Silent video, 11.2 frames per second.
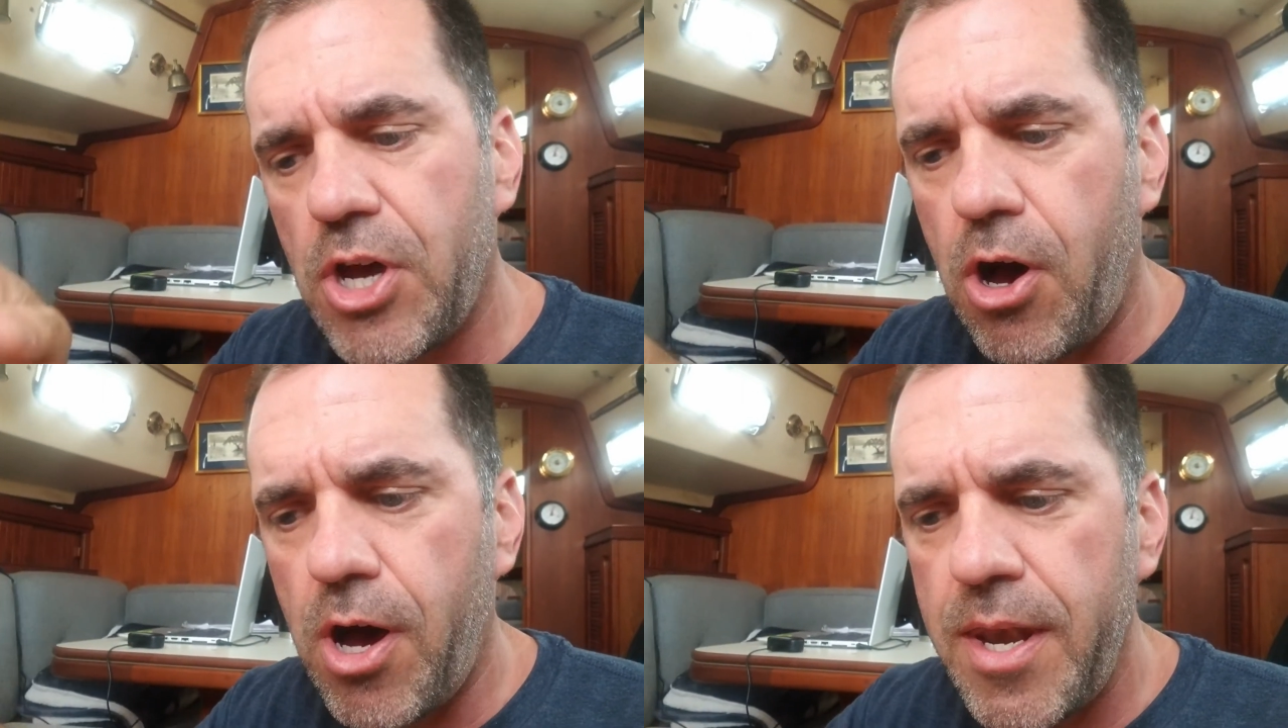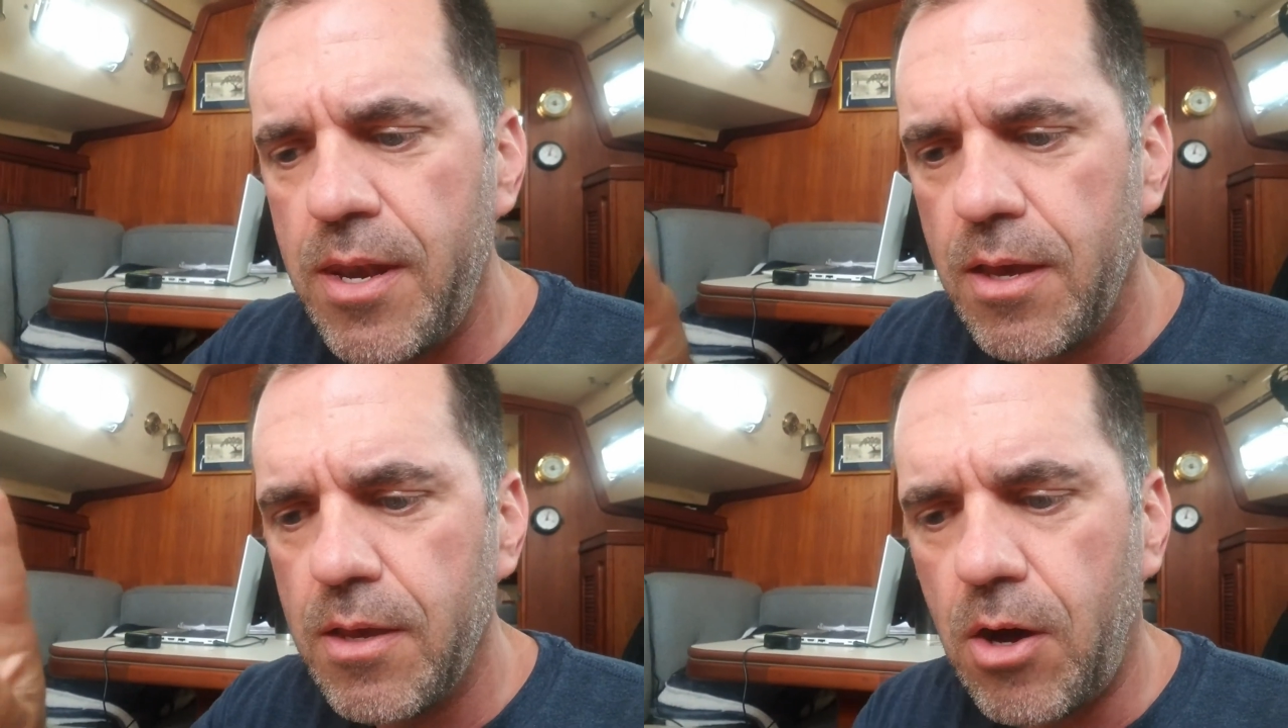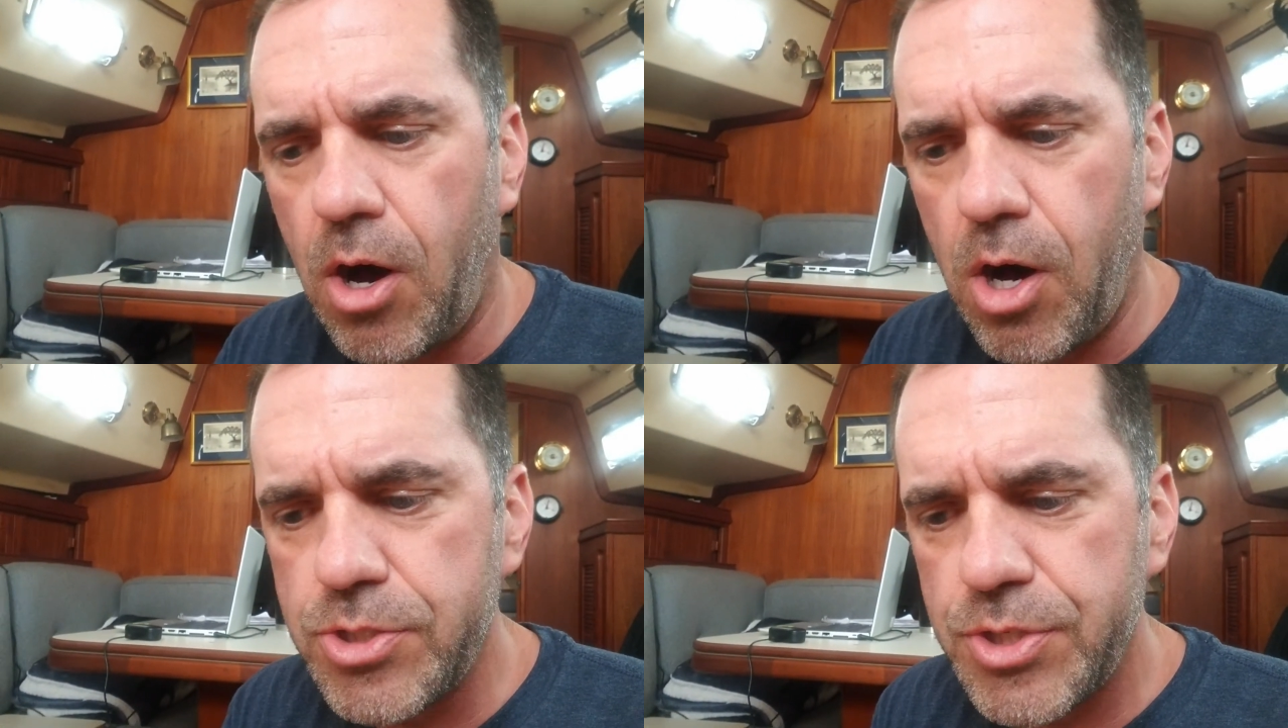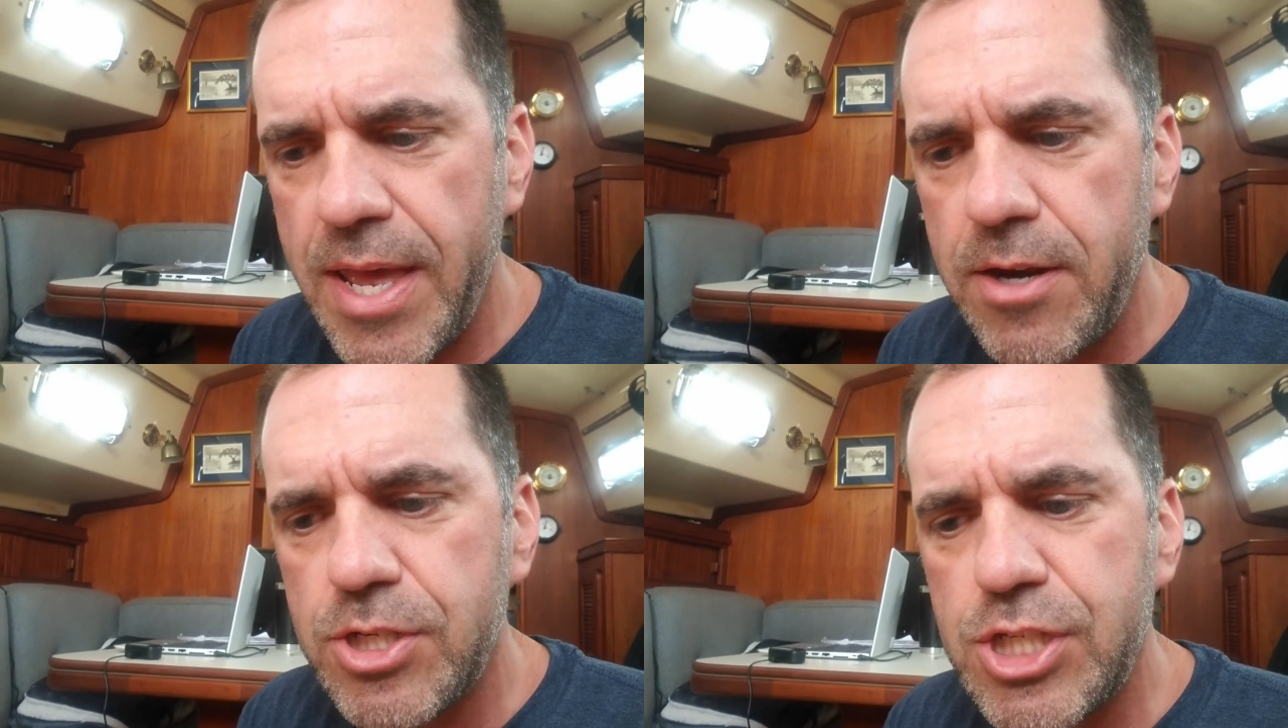on,
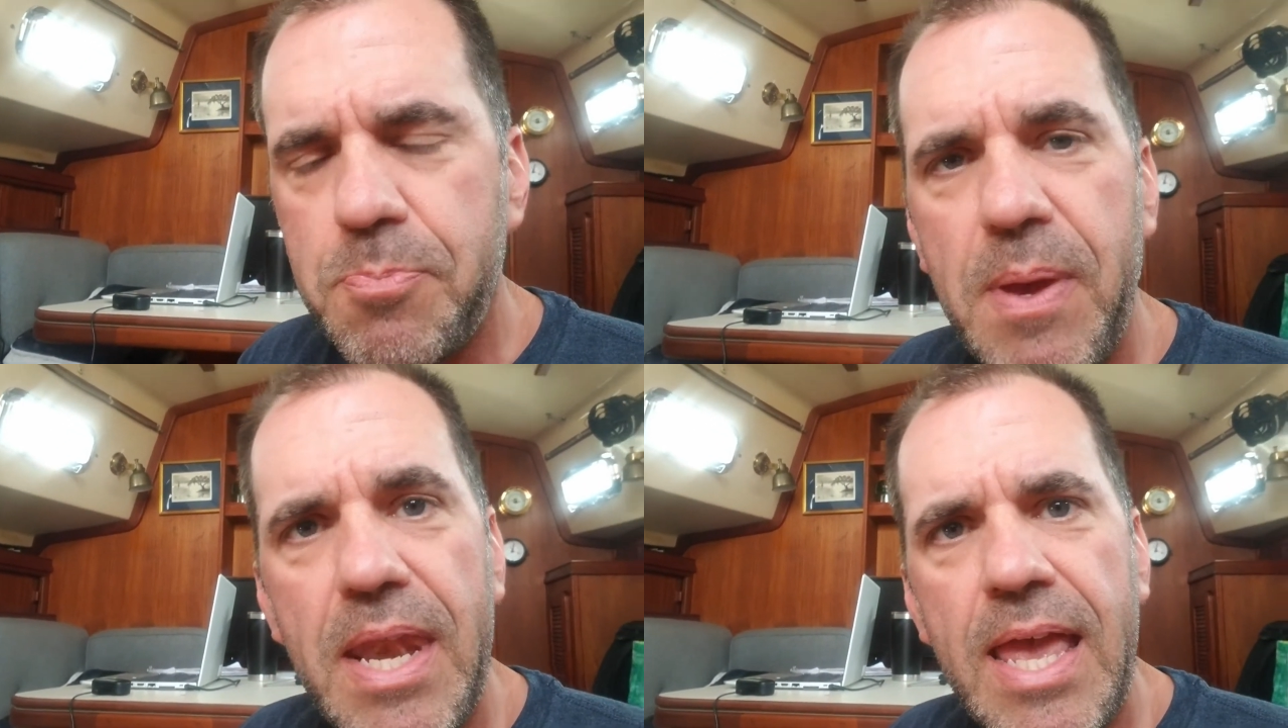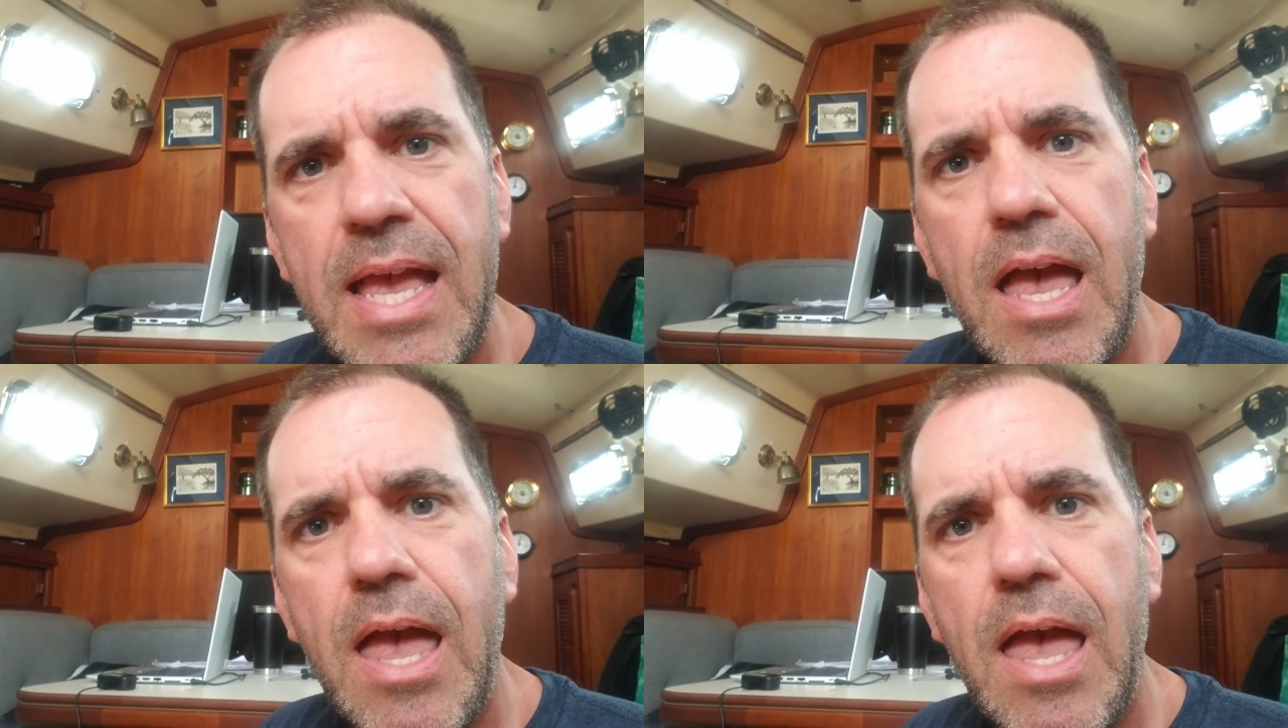alternator's spinning,